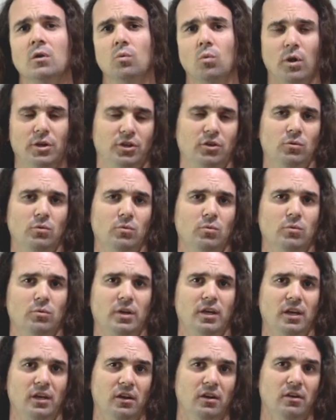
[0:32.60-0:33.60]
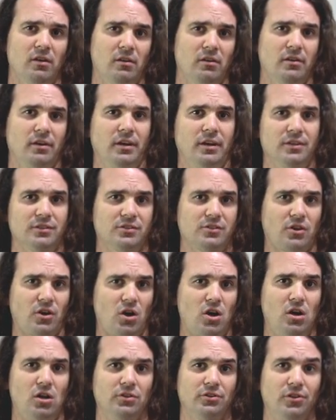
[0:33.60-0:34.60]
What you hear is
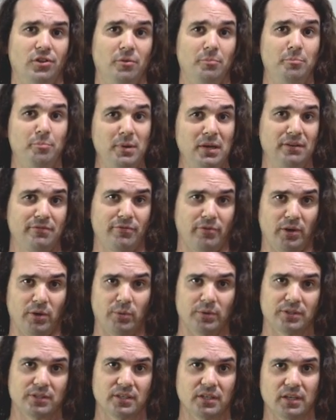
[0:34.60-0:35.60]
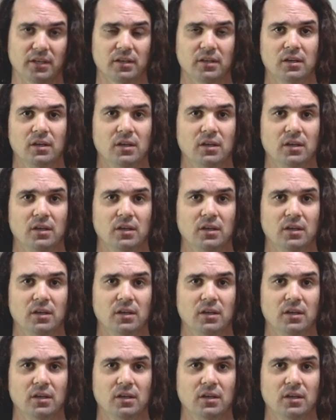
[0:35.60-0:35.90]
called the beat frequency.